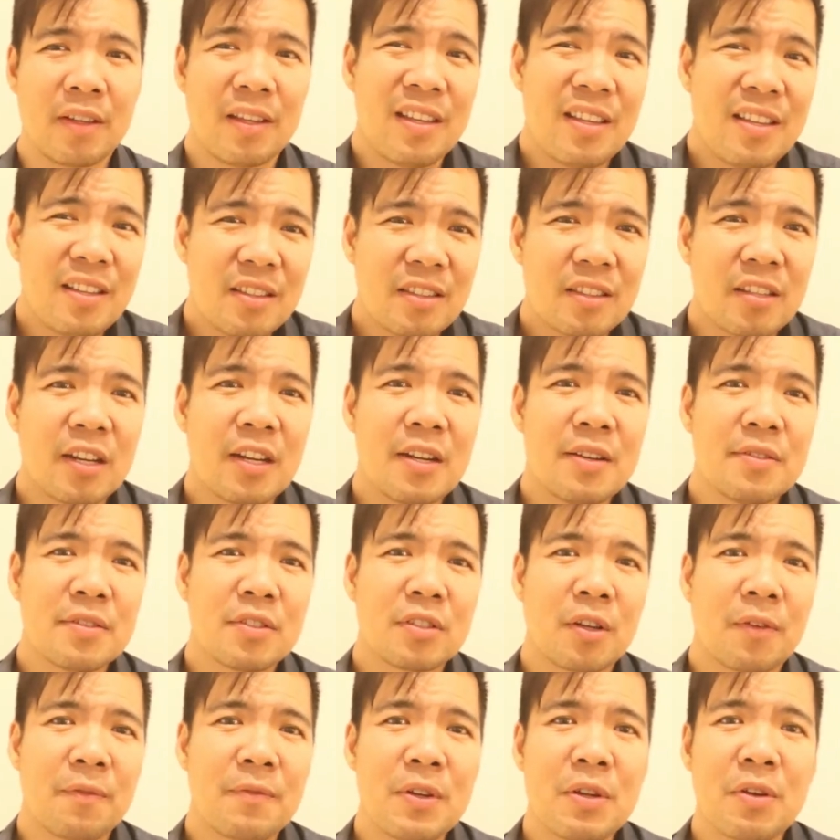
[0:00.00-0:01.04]
In
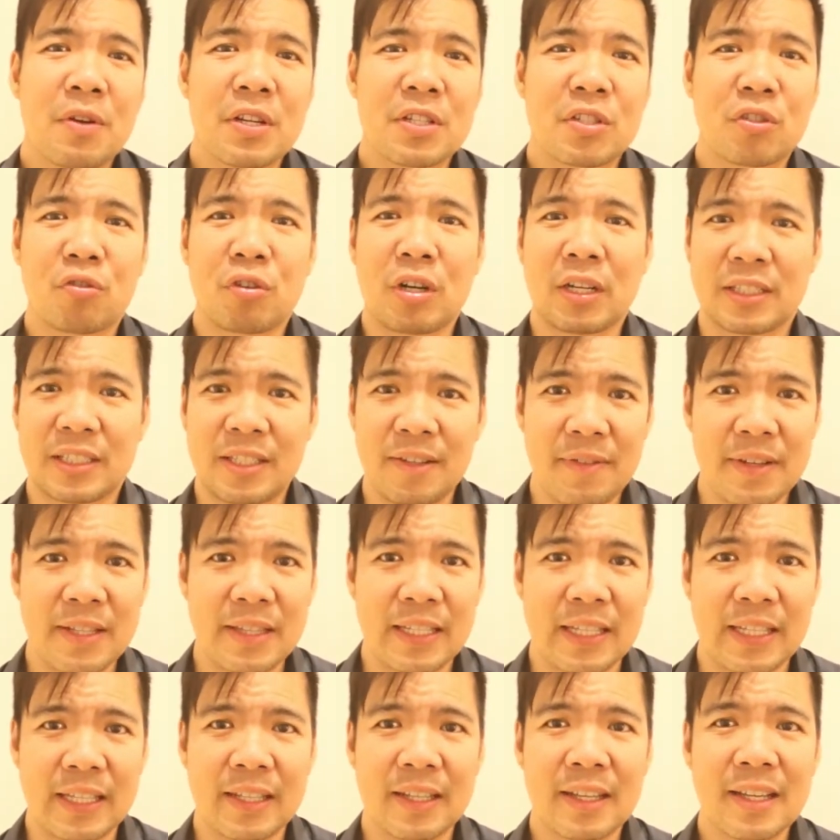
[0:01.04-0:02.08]
terms of new escrow
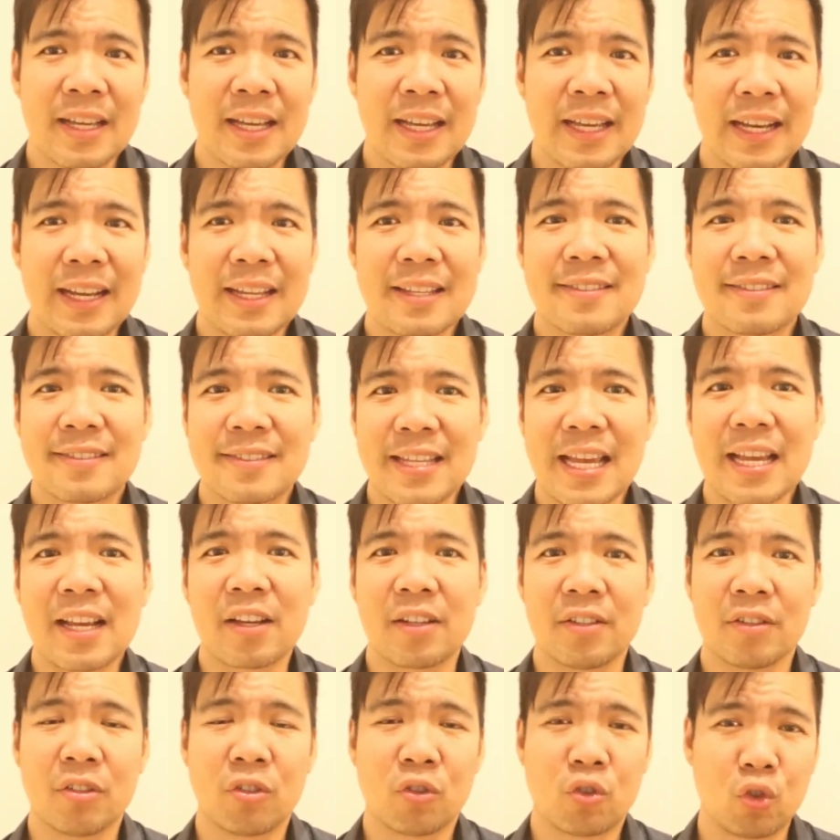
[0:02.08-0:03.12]
activity, it is
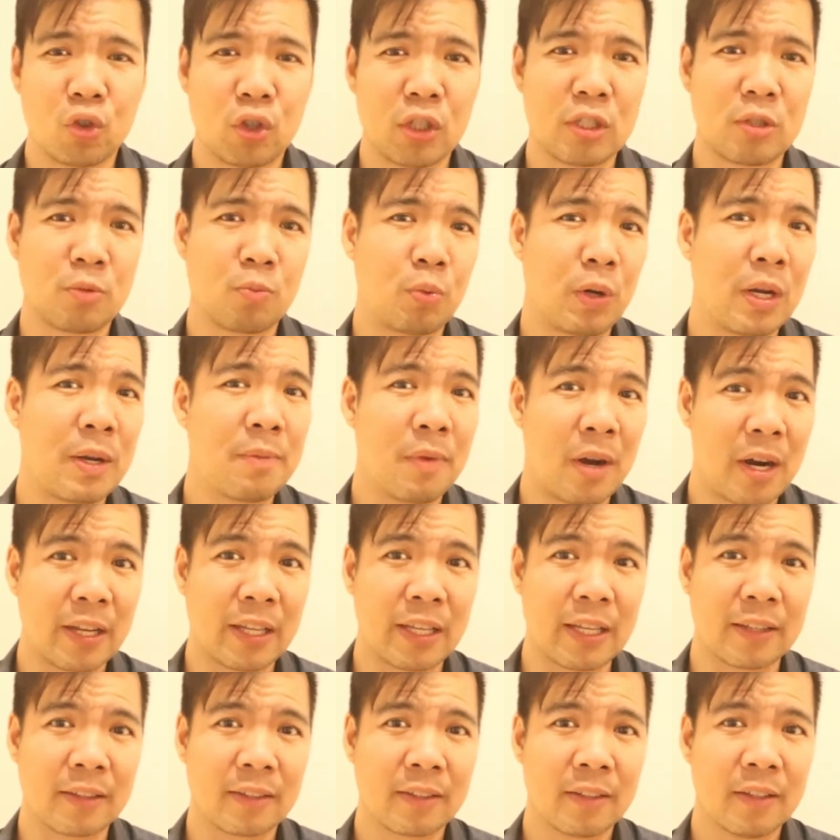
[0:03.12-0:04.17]
second to the spring
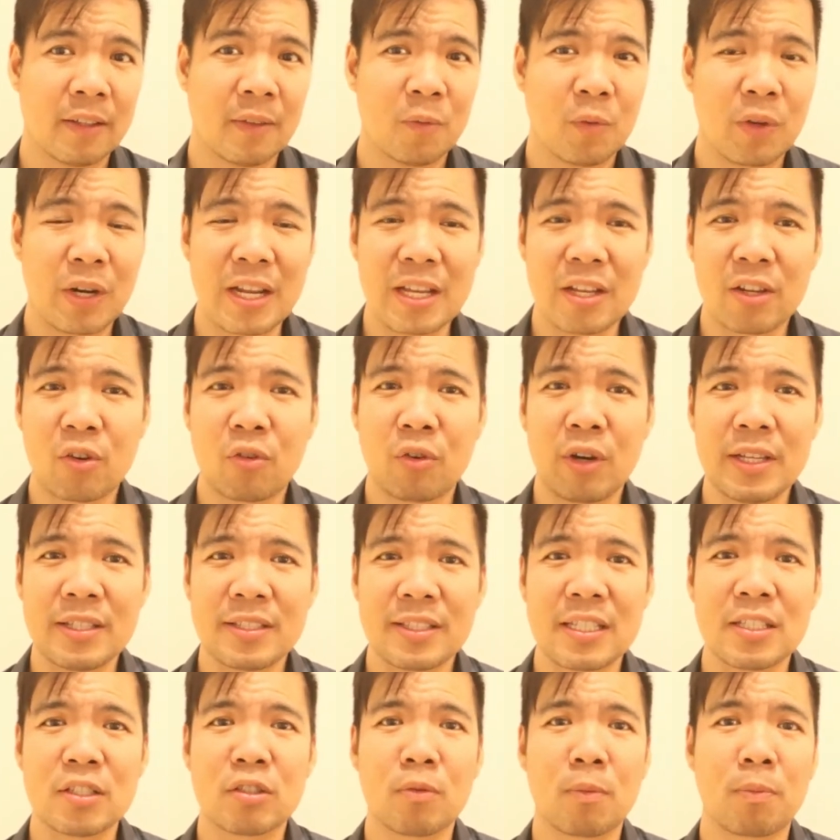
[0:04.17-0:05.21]
market. With an
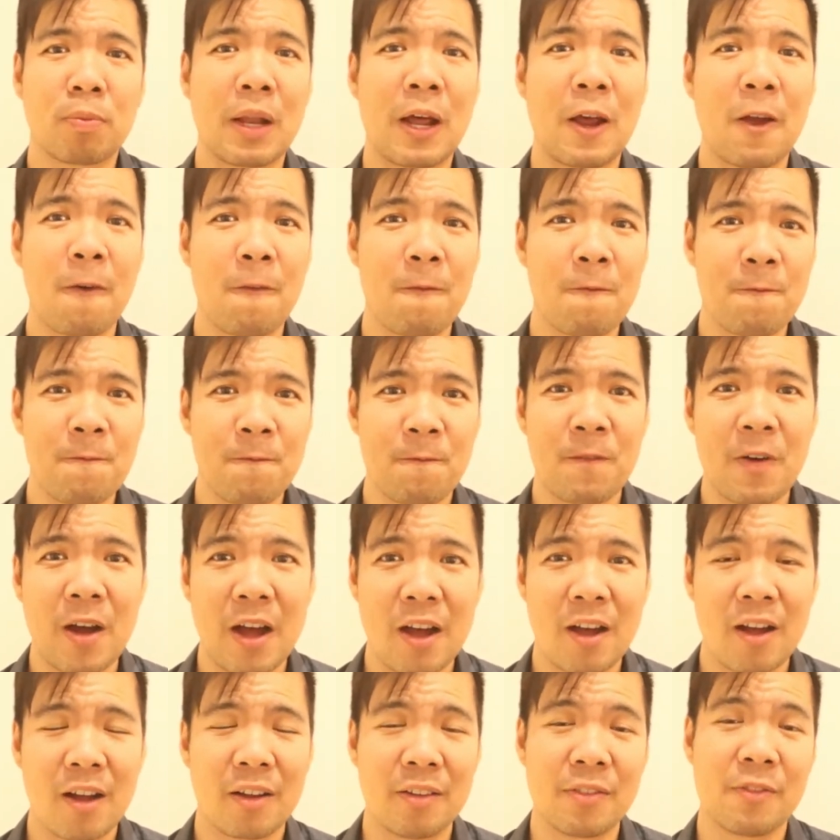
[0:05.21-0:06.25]
increasing supply of
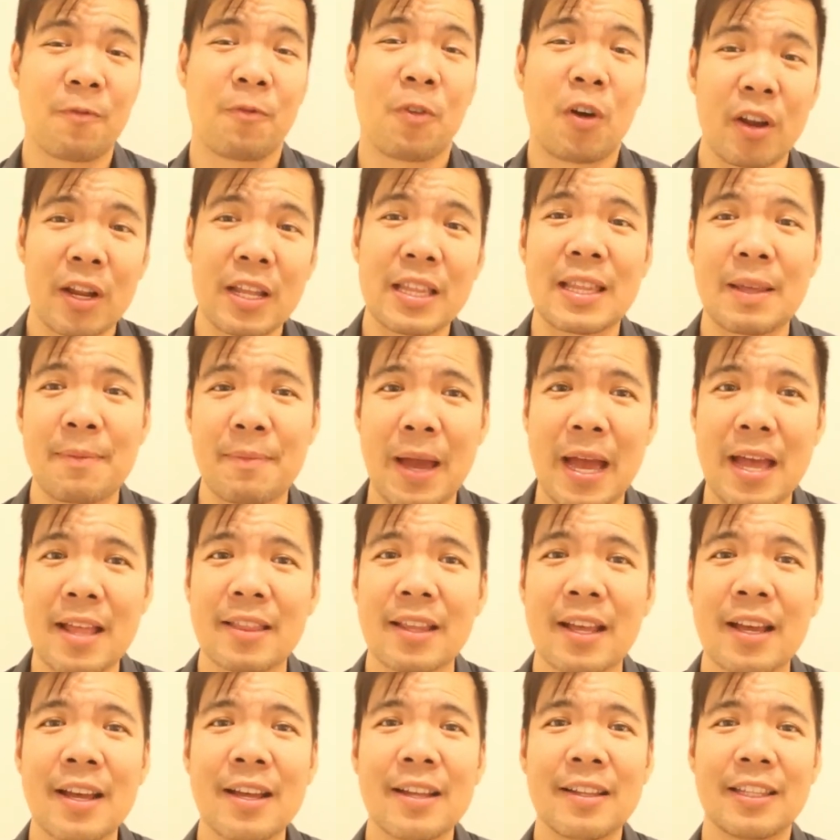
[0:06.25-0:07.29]
fa and falling
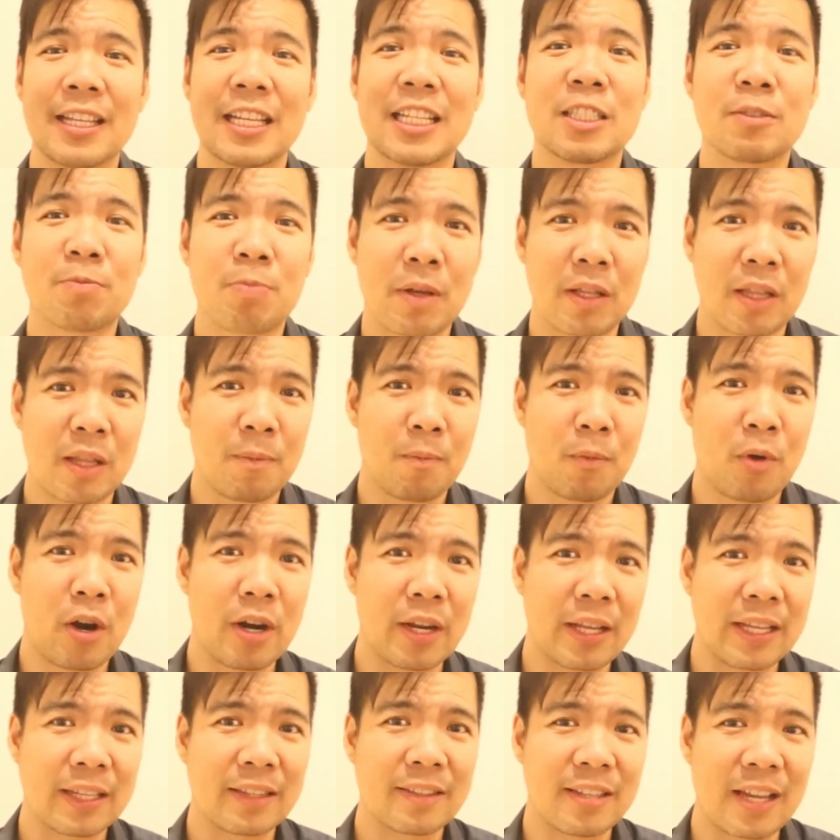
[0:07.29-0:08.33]
demand, the expected
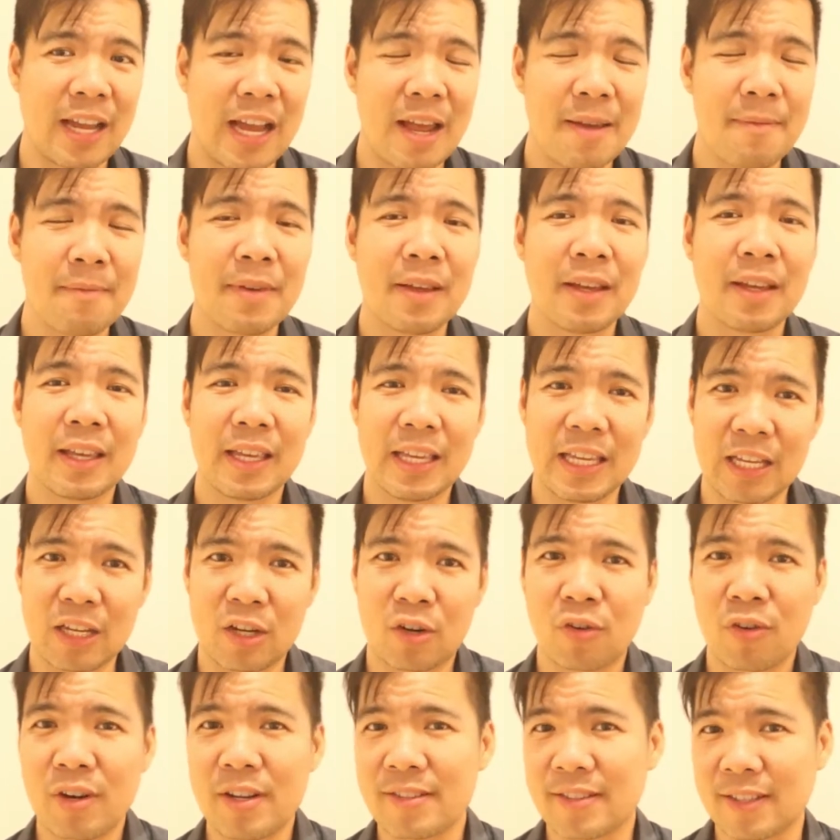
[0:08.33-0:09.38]
market time
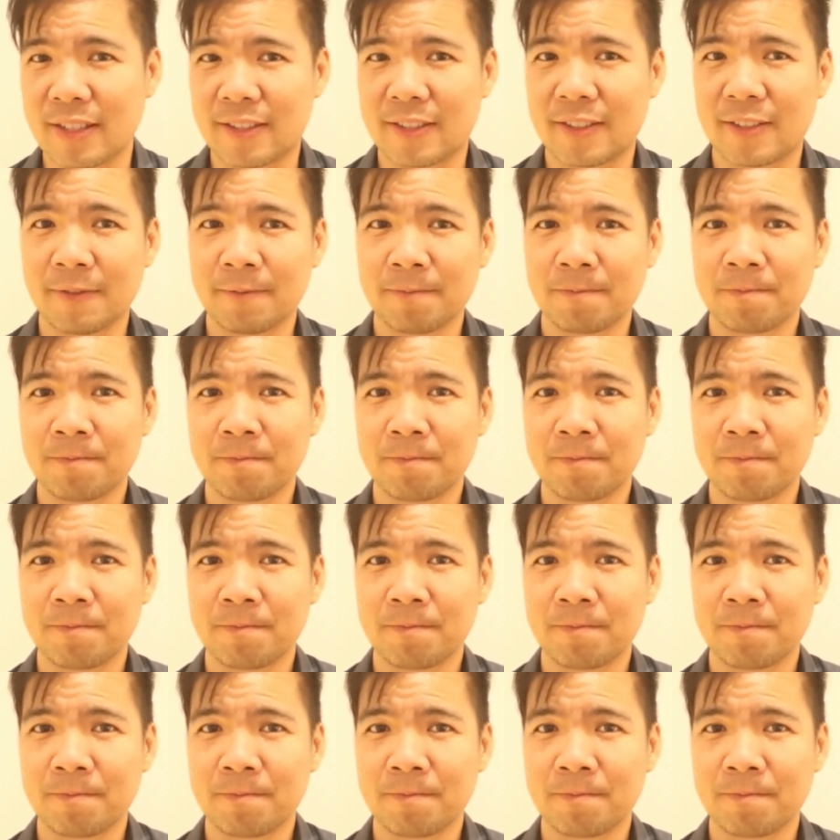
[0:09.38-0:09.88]
increases.